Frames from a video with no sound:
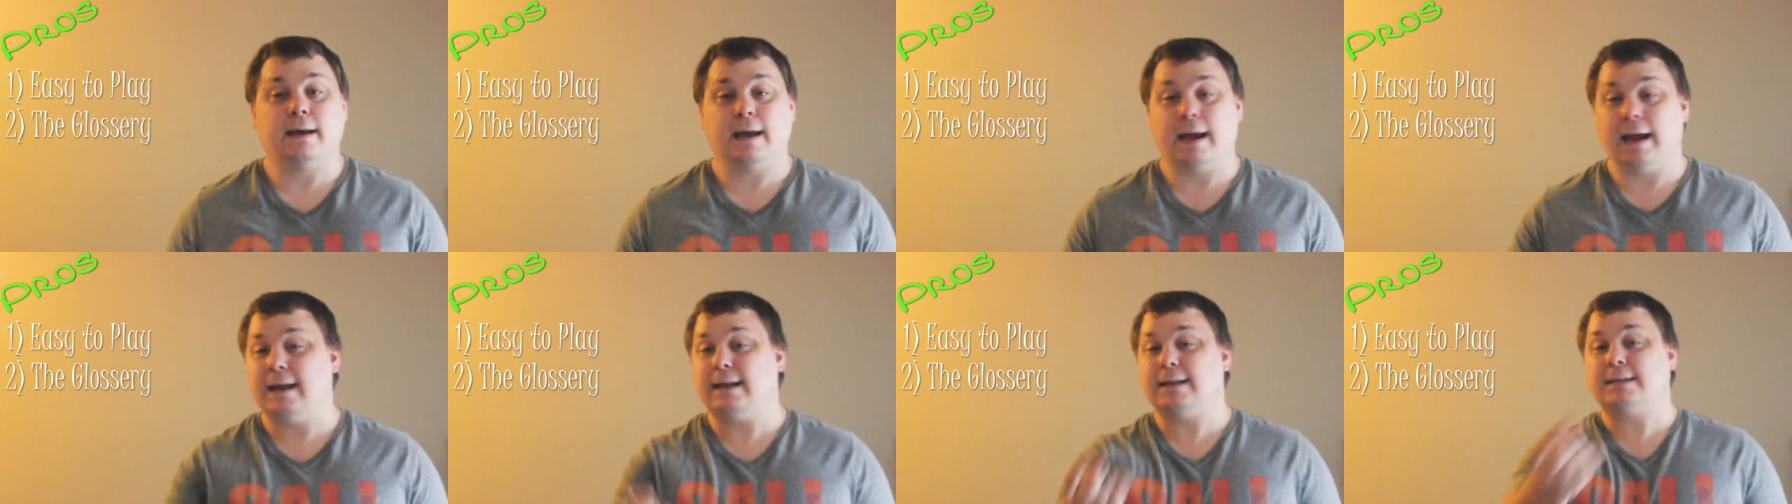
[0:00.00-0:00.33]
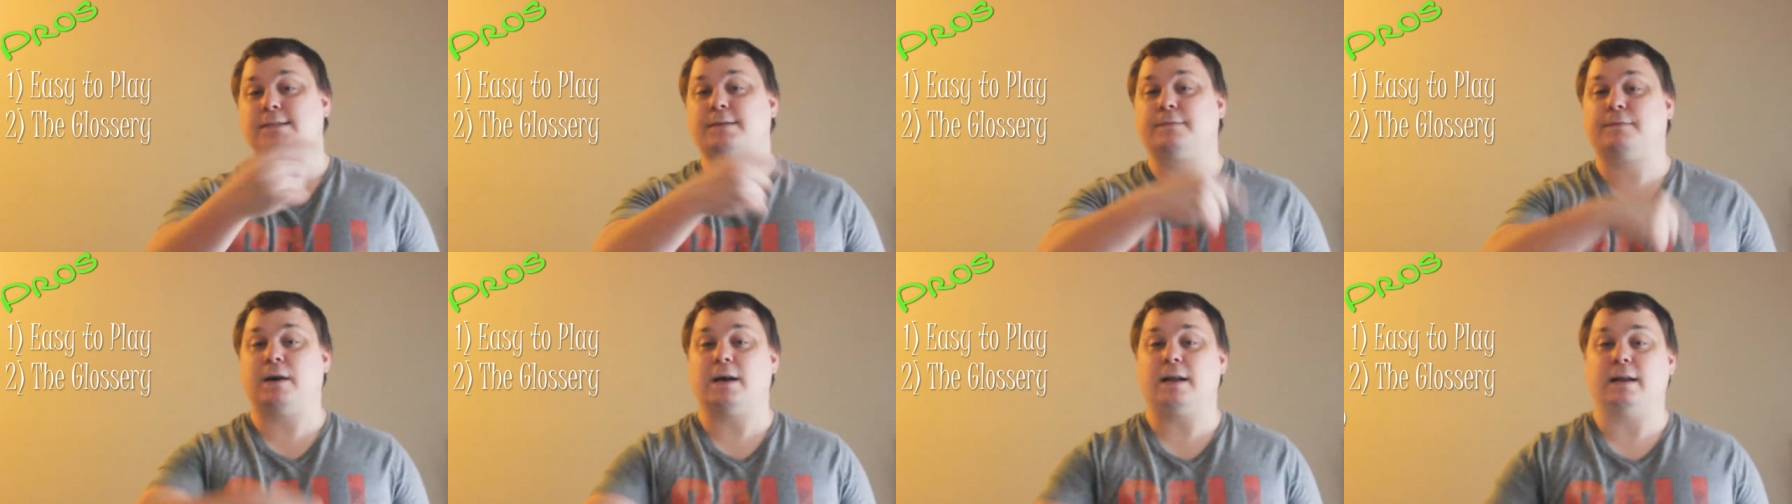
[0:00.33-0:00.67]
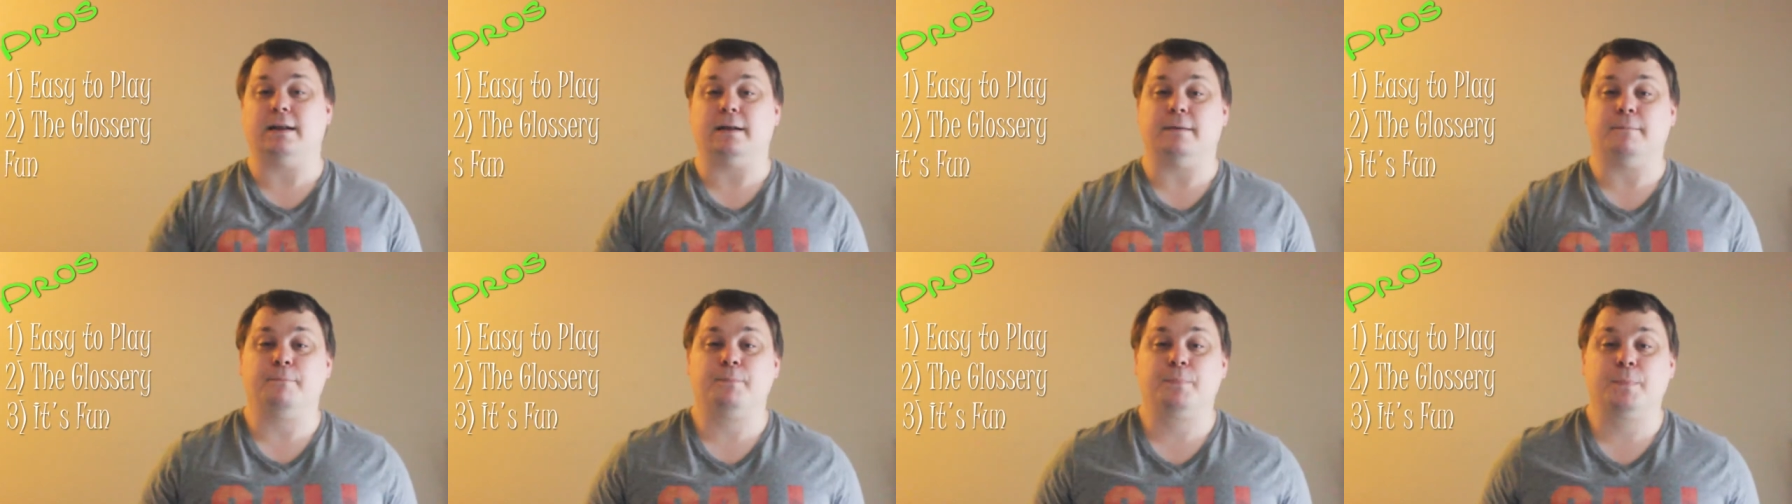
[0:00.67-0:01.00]
And it's
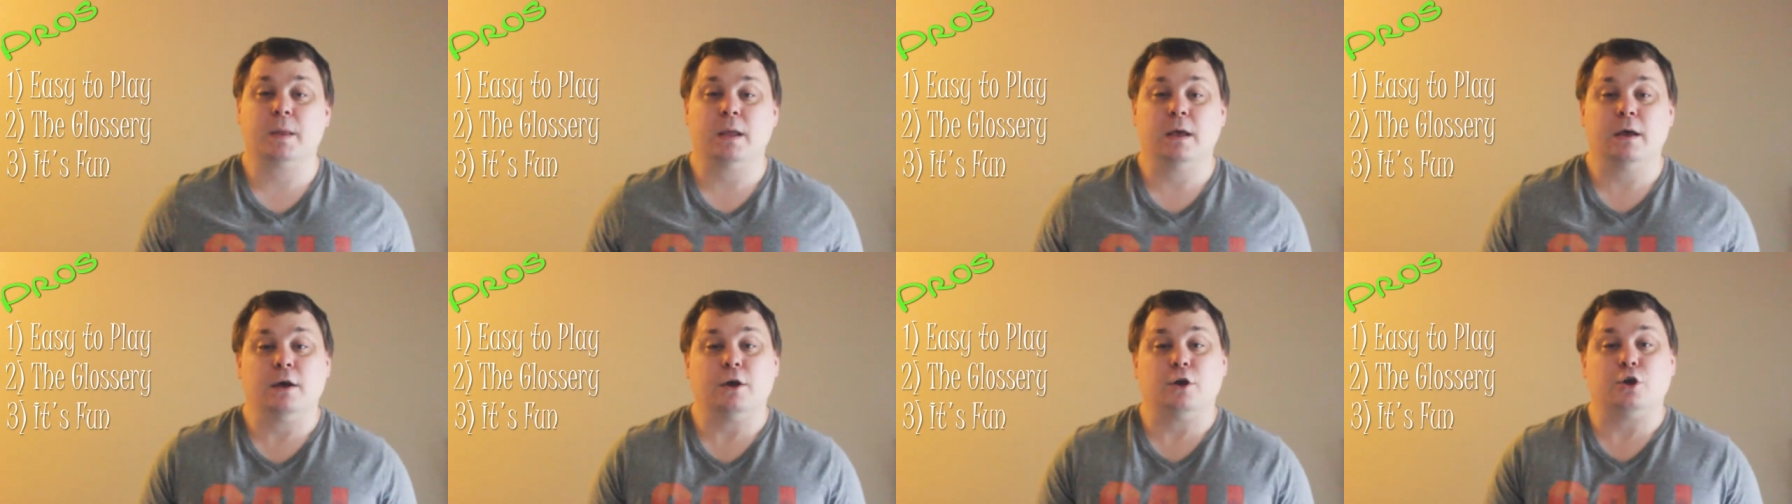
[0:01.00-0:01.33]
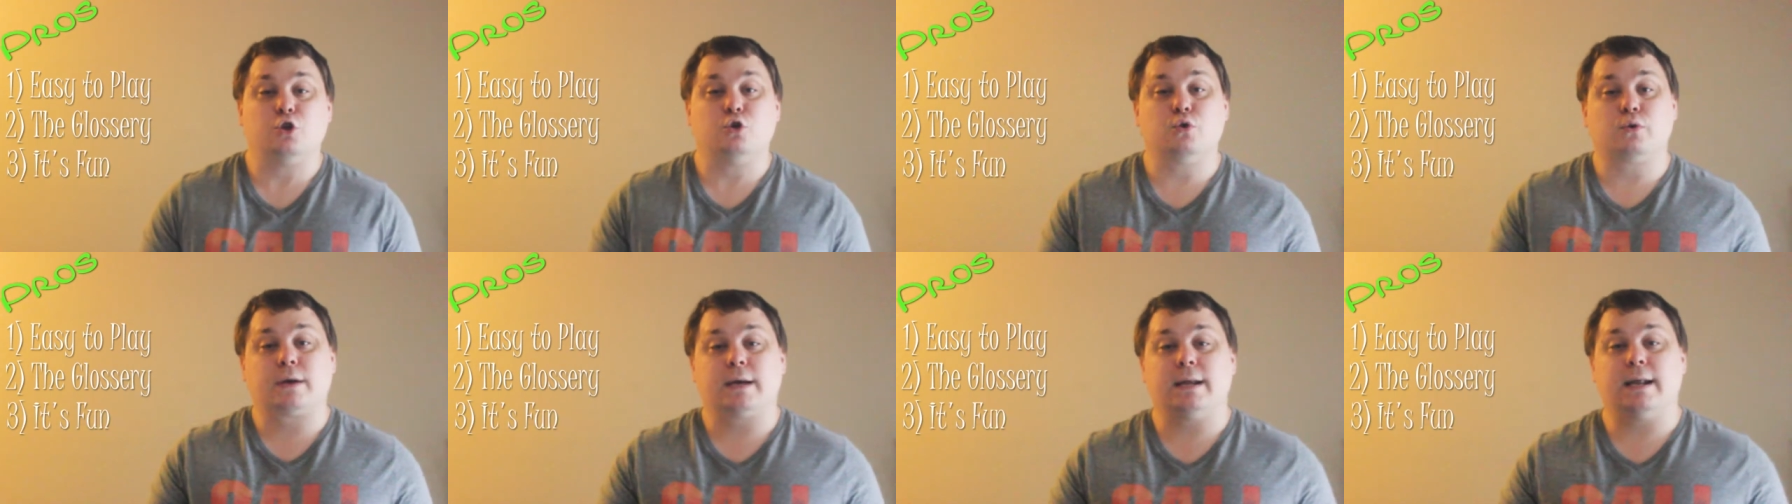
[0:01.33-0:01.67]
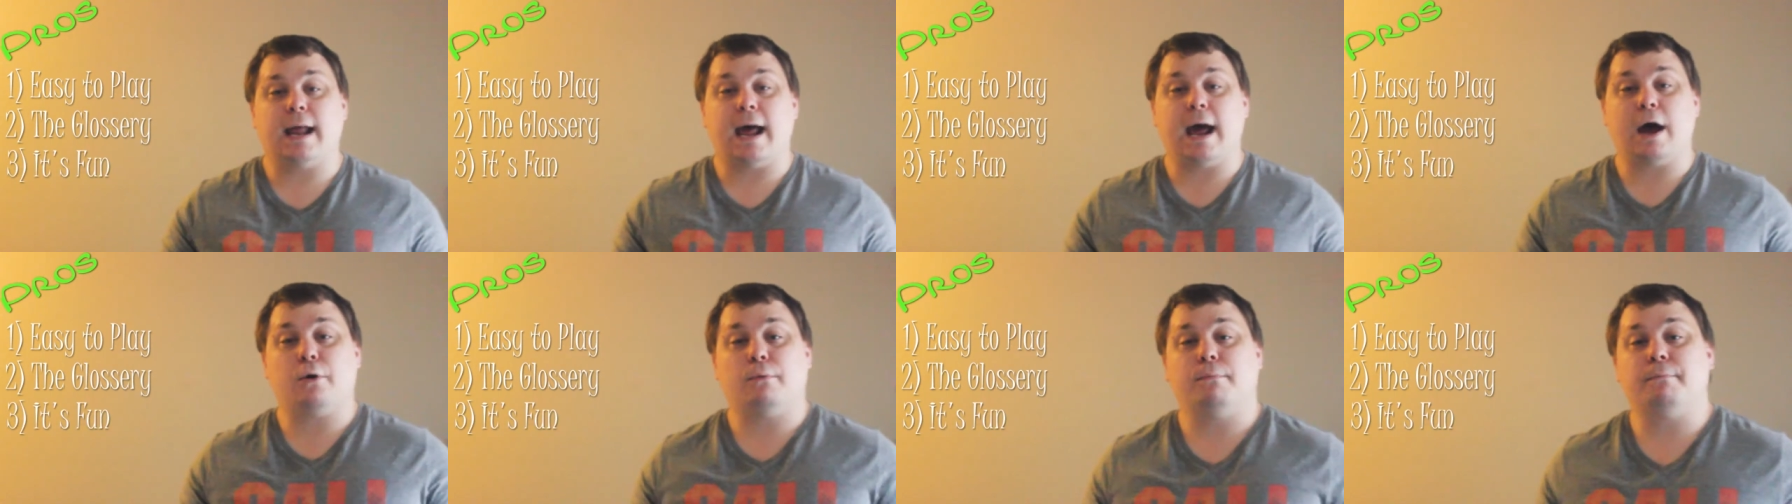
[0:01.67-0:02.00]
fun. You can
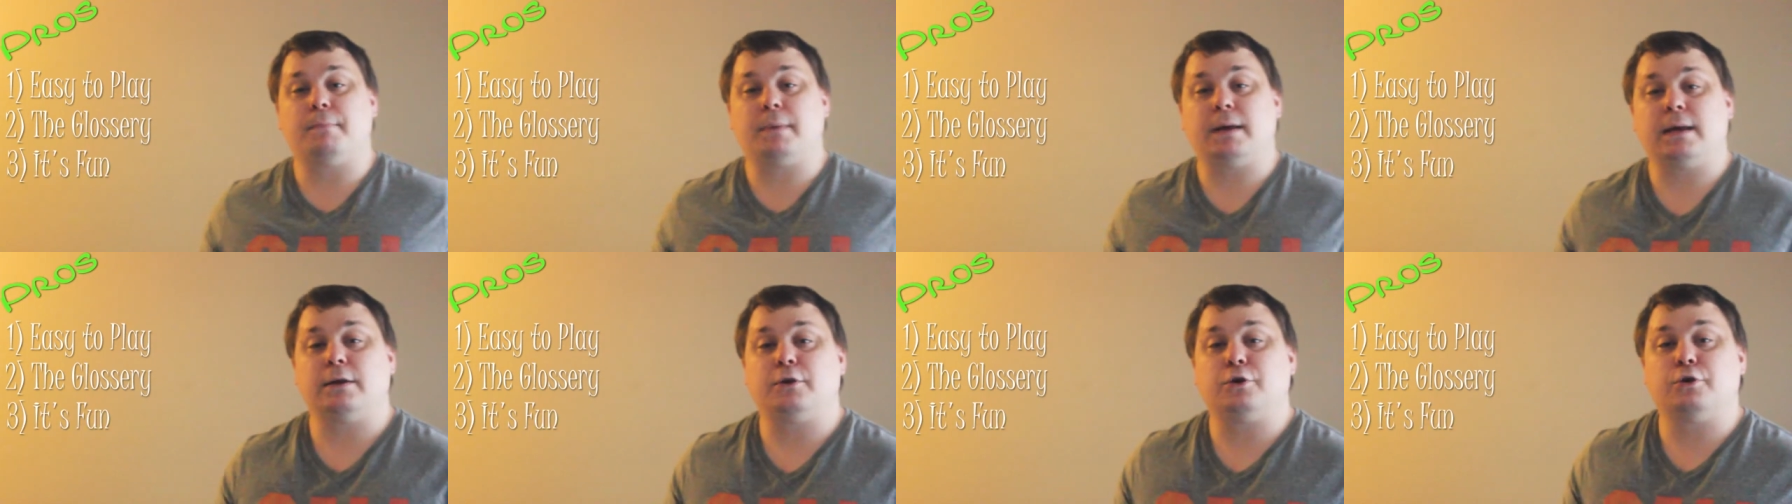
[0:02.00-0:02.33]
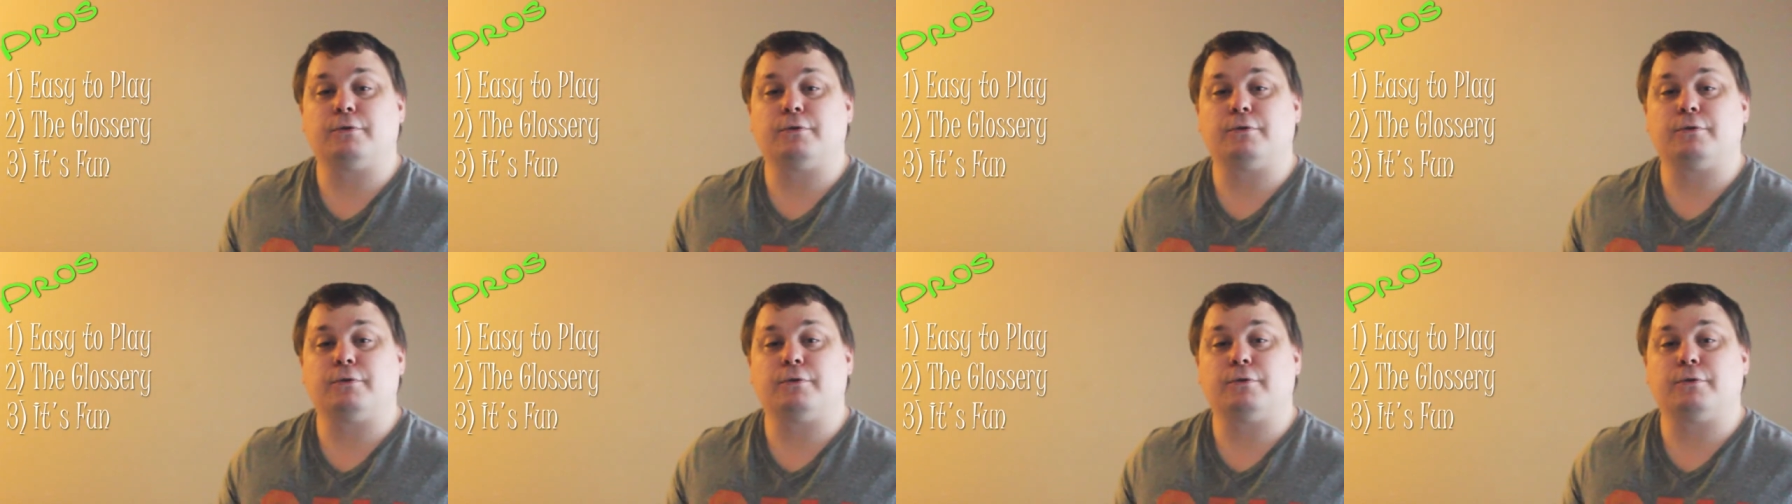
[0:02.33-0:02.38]
outbid